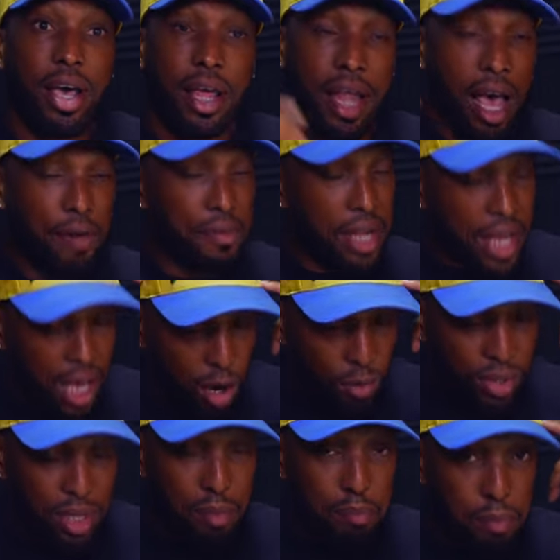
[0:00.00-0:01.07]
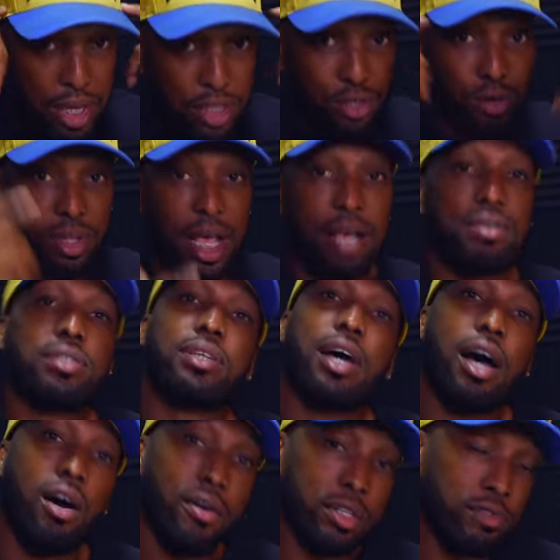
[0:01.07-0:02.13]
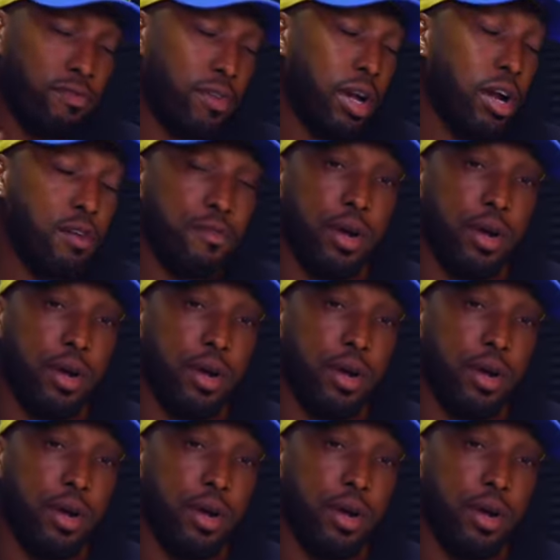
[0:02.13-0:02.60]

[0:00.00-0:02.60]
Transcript: and having a healthy mental lifestyle is very,